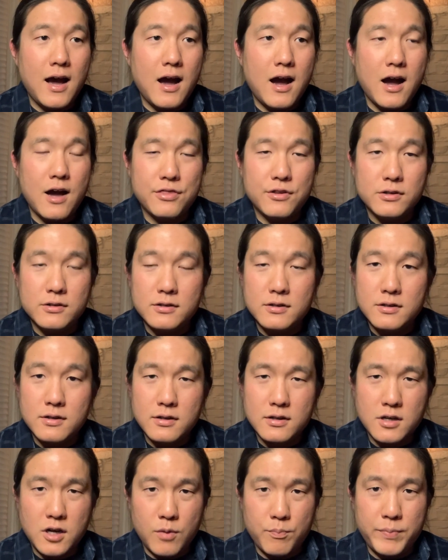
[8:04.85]
other
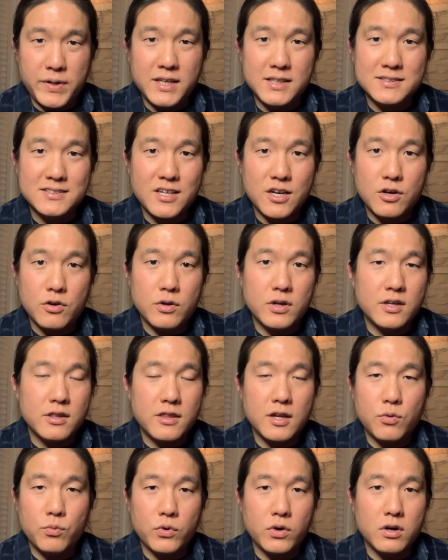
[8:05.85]
companies that
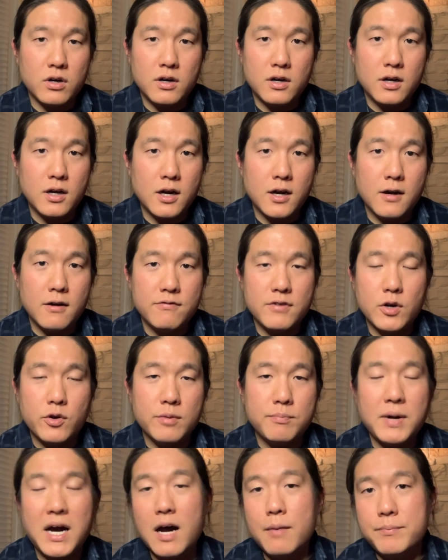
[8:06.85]
were very
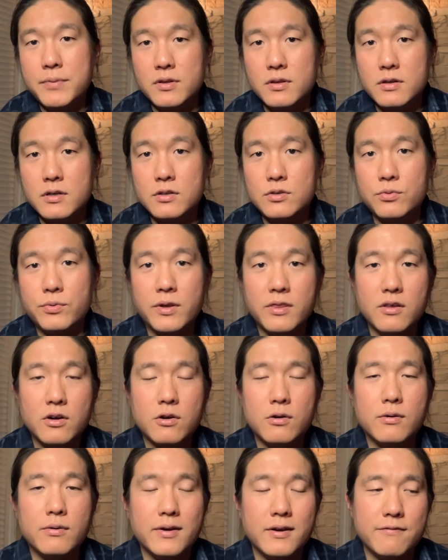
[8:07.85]
popular during the
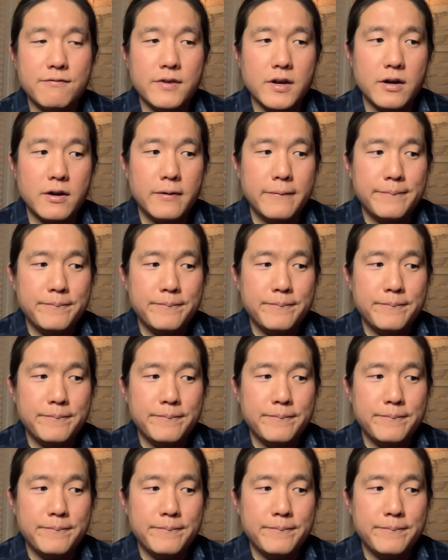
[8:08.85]
career fair.